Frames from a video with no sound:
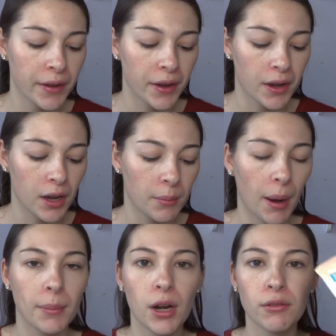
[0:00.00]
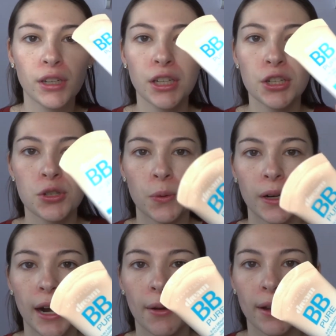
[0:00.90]
I'm not really
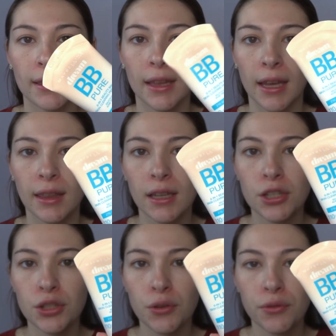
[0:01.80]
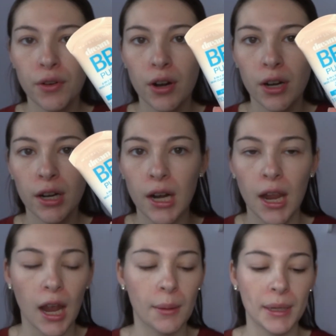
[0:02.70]
sure how I like this so far.
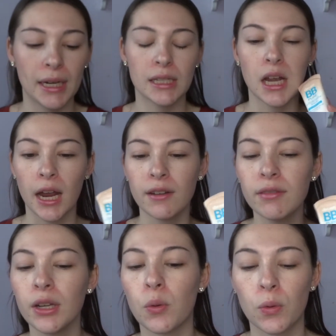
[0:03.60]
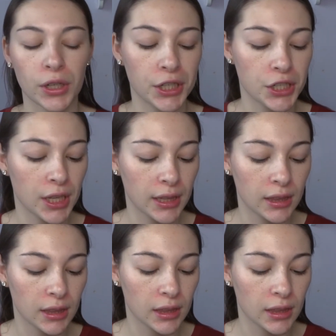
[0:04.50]
I mean, it's kind of like orange, like